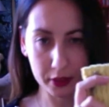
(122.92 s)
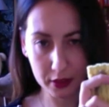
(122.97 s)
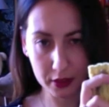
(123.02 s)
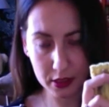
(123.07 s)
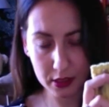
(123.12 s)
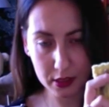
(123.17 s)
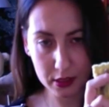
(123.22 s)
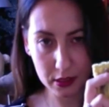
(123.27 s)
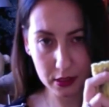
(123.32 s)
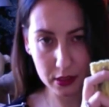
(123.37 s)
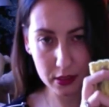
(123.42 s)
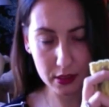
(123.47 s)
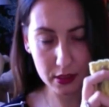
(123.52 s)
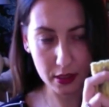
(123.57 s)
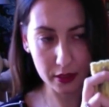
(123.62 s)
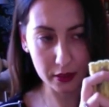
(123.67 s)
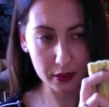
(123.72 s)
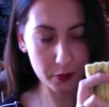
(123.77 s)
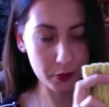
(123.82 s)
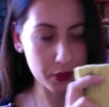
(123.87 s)
this
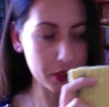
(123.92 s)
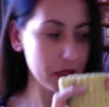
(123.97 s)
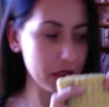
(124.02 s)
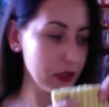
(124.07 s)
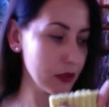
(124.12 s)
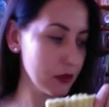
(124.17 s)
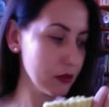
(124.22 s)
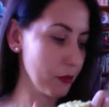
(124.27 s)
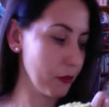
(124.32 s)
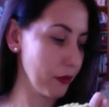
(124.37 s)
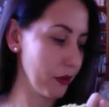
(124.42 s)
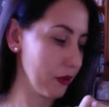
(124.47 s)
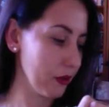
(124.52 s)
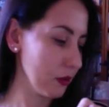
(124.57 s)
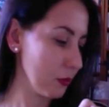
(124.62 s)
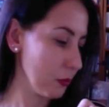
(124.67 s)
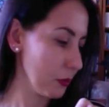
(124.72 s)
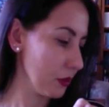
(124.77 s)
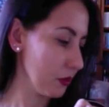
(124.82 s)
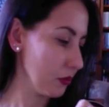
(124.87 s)
item is still
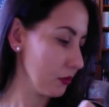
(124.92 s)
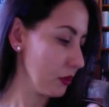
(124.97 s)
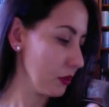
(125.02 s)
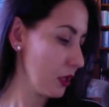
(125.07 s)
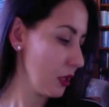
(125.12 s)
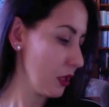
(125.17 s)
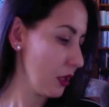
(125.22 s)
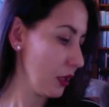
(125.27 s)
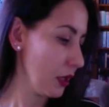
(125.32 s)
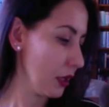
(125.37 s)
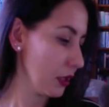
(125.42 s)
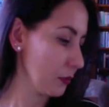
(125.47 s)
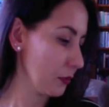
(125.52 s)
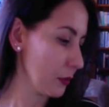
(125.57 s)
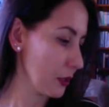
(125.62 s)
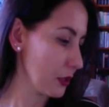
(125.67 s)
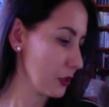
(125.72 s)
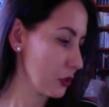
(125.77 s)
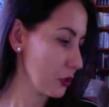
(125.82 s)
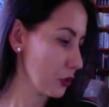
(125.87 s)
available at
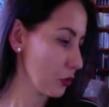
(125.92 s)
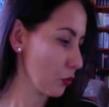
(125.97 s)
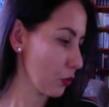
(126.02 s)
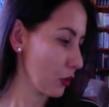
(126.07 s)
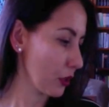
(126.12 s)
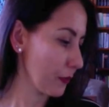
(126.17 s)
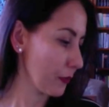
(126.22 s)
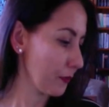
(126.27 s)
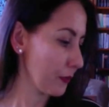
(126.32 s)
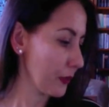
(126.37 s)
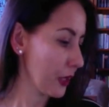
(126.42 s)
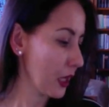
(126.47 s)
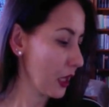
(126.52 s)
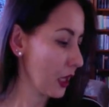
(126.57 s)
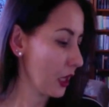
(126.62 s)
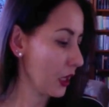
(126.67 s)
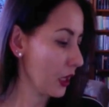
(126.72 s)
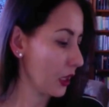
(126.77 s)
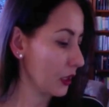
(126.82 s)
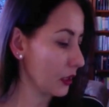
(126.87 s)
my store.
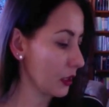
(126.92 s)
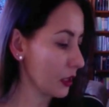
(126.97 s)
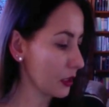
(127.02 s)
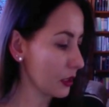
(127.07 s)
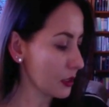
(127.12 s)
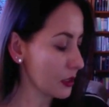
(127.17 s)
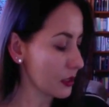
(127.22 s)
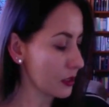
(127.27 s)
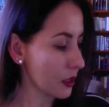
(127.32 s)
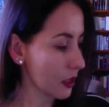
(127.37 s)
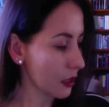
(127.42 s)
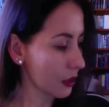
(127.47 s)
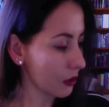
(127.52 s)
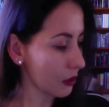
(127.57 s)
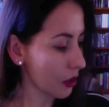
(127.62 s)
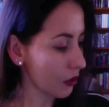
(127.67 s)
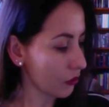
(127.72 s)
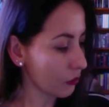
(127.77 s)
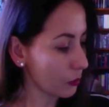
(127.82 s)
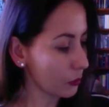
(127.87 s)
Another style
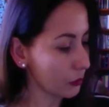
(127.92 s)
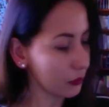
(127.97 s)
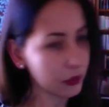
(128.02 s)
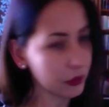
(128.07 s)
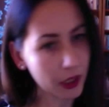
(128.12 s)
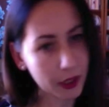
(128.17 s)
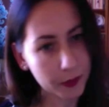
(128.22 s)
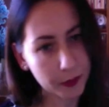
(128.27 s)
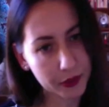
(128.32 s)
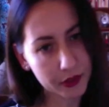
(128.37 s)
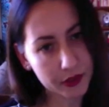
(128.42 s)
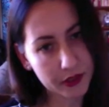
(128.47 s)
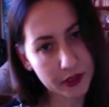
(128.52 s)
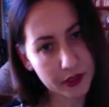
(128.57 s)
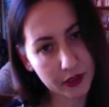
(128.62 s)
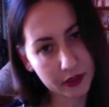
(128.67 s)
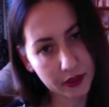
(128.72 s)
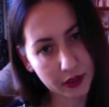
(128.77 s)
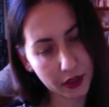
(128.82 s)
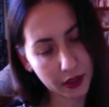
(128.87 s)
of boot toppers
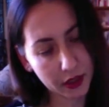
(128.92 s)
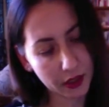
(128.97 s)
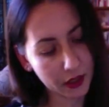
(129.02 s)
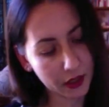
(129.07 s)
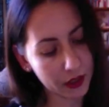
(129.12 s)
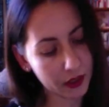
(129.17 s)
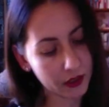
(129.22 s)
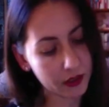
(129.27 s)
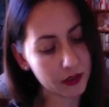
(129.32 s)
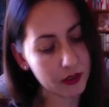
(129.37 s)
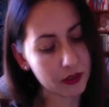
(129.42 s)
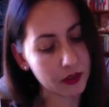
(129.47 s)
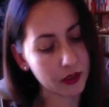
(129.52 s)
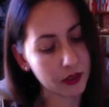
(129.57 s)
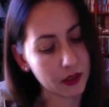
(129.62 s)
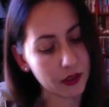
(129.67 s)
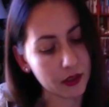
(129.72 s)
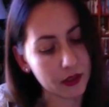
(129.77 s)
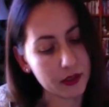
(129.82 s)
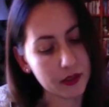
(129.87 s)
that I had
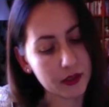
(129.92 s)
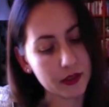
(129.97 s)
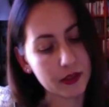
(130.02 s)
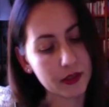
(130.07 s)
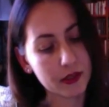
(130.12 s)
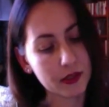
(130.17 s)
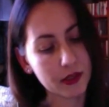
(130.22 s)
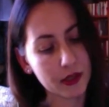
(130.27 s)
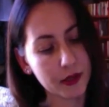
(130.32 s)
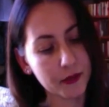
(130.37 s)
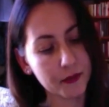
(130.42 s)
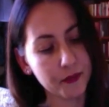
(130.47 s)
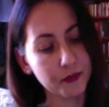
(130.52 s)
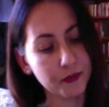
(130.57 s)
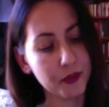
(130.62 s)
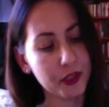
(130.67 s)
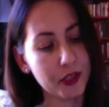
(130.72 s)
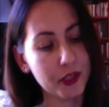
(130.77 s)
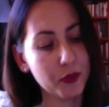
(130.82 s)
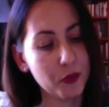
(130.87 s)
is
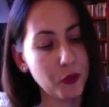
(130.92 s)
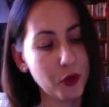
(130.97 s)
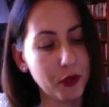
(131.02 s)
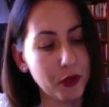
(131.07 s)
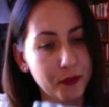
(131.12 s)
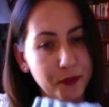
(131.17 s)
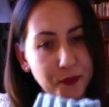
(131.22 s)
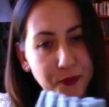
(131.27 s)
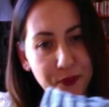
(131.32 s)
this one.